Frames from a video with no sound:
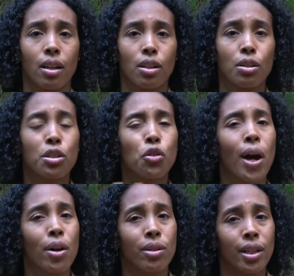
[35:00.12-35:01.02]
you're
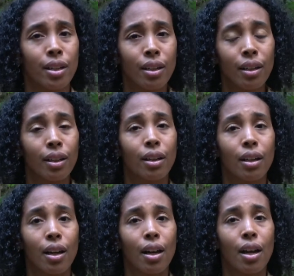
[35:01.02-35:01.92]
drowning
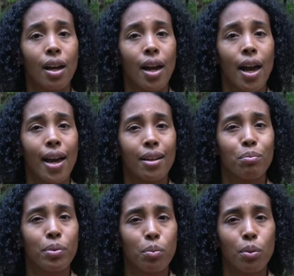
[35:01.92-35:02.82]
and
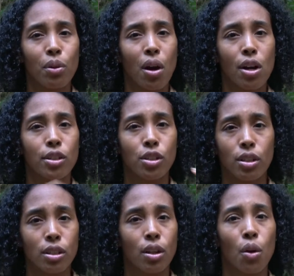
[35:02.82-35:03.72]
people are just